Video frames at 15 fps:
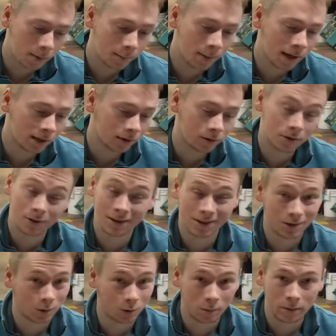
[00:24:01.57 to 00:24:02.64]
mailers. It's
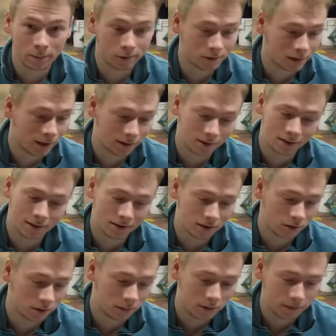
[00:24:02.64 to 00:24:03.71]
going to be protected. It's going
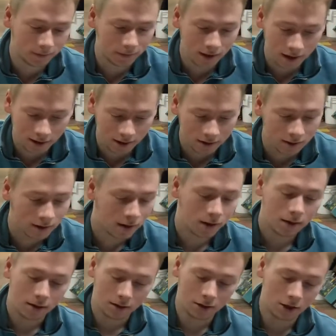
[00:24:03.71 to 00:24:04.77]
to be fine.
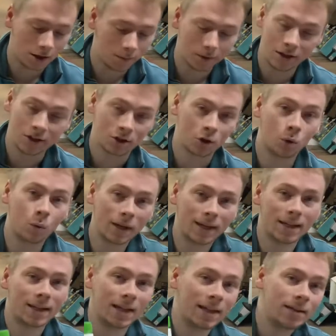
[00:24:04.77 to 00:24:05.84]
It's quick and
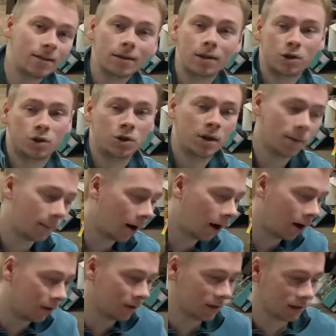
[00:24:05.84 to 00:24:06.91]
easy to ship.
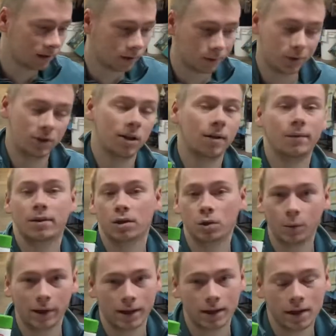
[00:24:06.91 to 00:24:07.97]
All this little stuff is
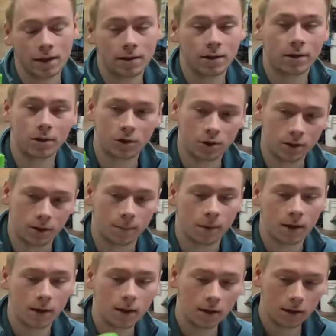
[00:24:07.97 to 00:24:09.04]
quick and easy to ship.
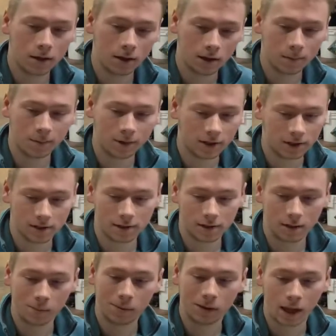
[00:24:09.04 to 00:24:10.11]
This is in a
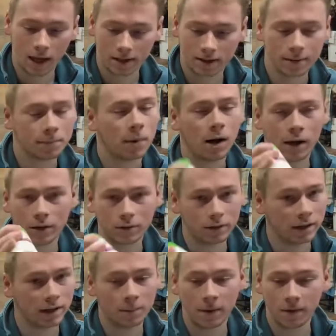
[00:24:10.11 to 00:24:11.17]
plastic bottle.
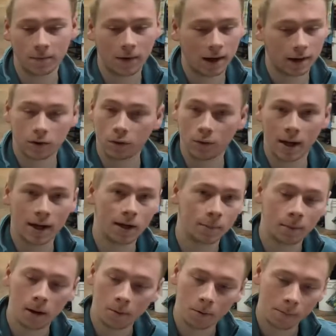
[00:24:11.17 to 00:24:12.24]
It'll be fine to throw that in a
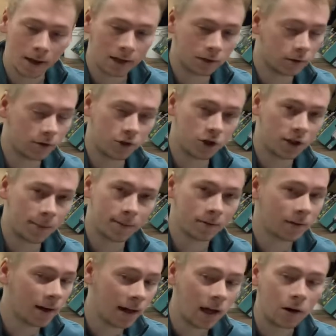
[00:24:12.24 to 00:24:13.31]
bubble mailer and ship it
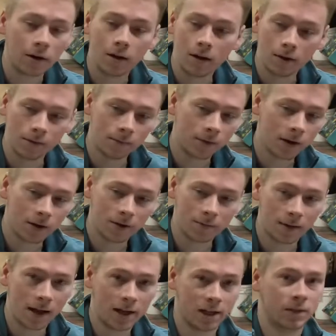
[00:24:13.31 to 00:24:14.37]
right out. Very
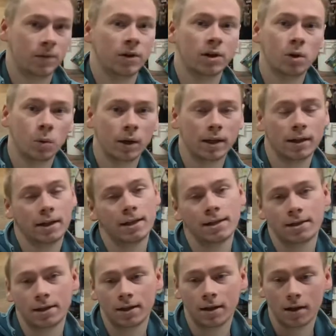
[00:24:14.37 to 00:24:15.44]
fast, very quick and
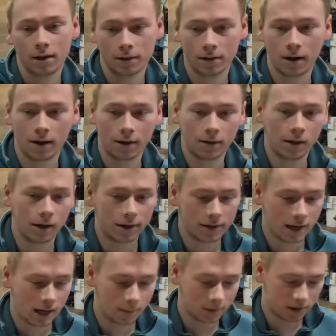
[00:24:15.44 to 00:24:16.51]
easy. Not a lot of
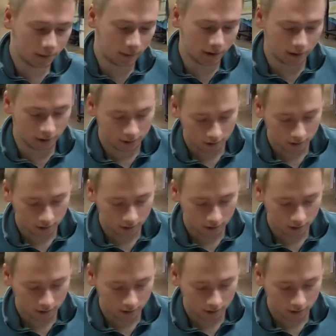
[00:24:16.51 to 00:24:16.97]
time spent.